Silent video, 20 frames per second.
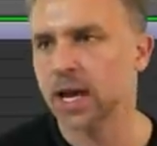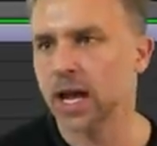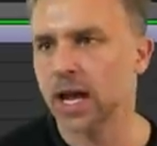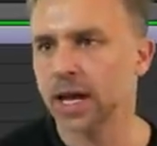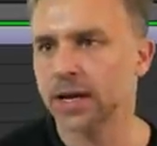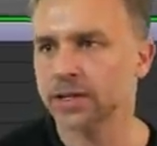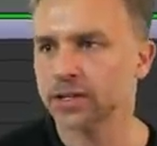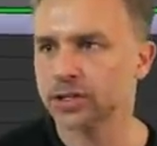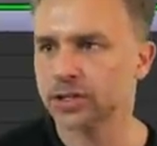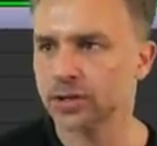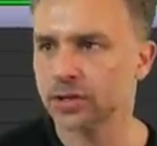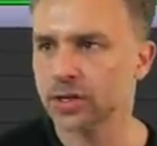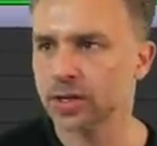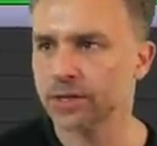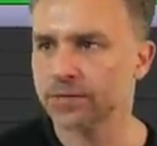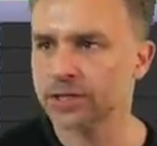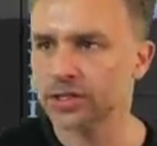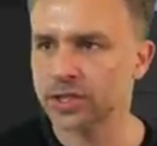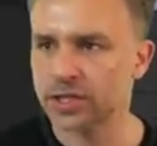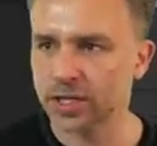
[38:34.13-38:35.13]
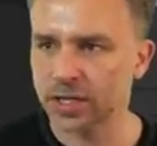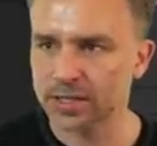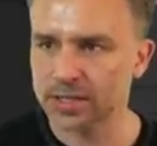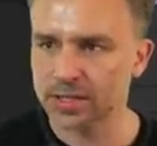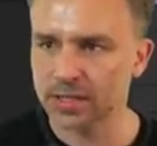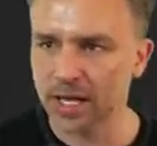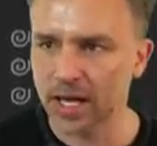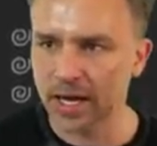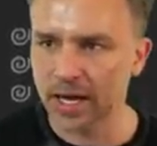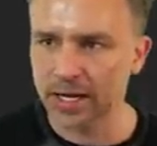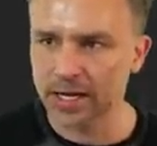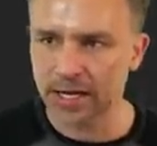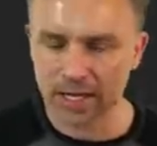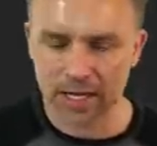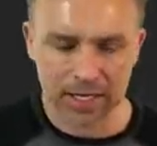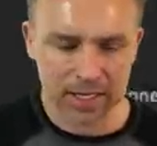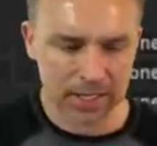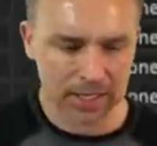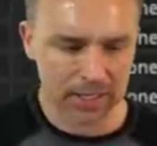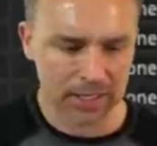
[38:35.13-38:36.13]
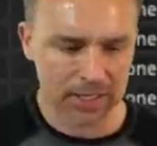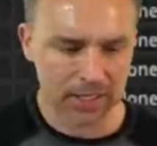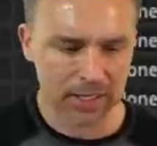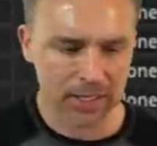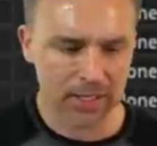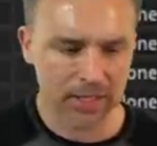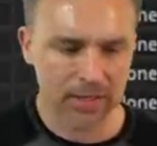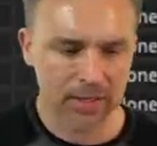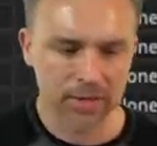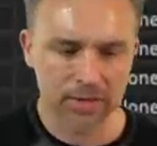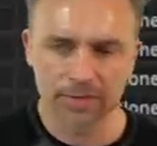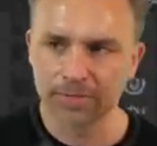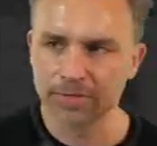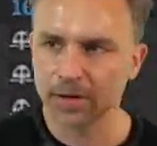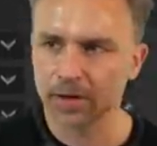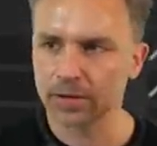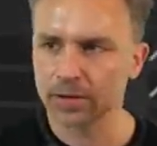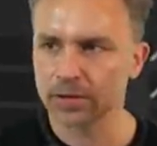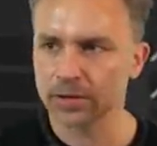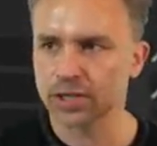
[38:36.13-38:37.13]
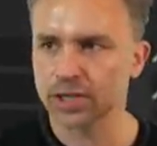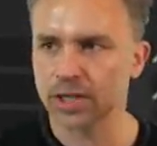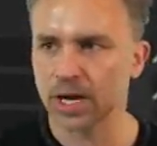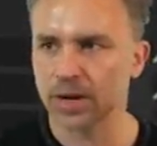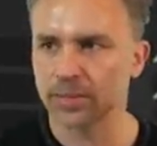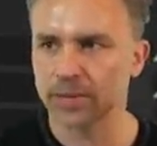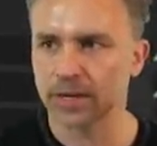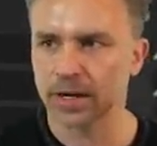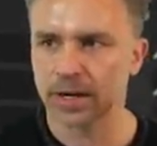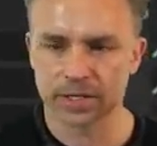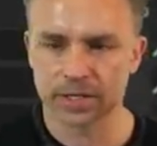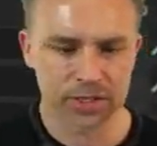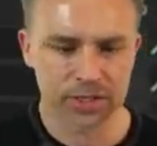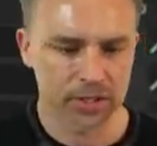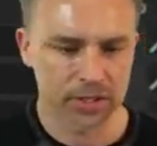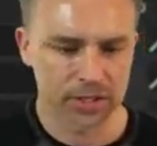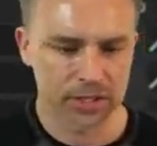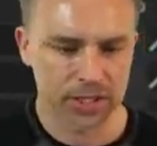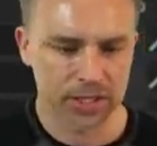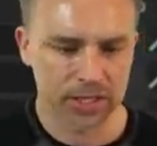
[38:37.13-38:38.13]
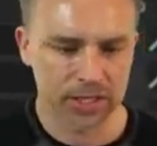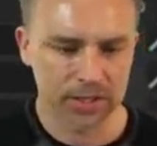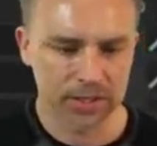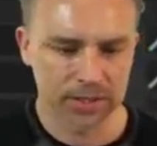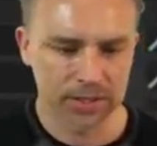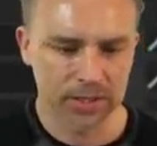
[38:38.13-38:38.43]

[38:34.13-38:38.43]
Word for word: And sure enough, just like in Photoshop that I showed you,